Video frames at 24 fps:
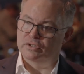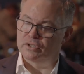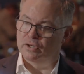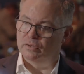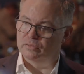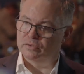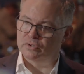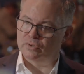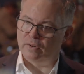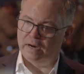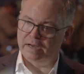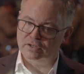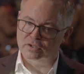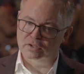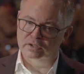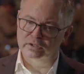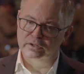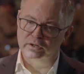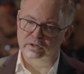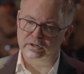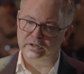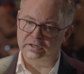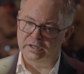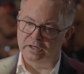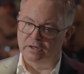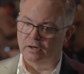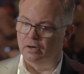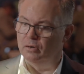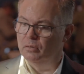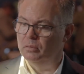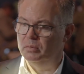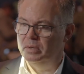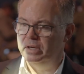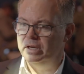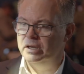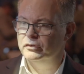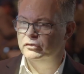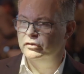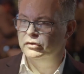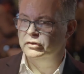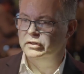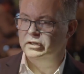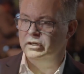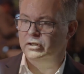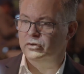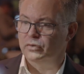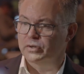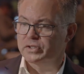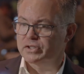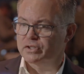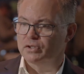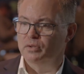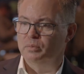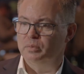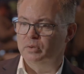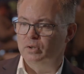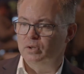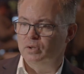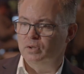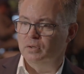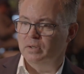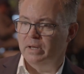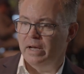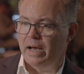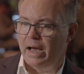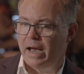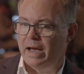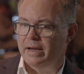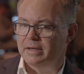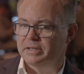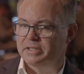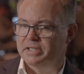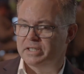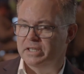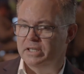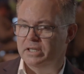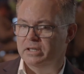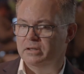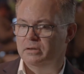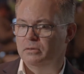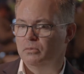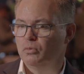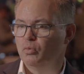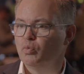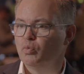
So try to look, you know, into the crystal ball and see,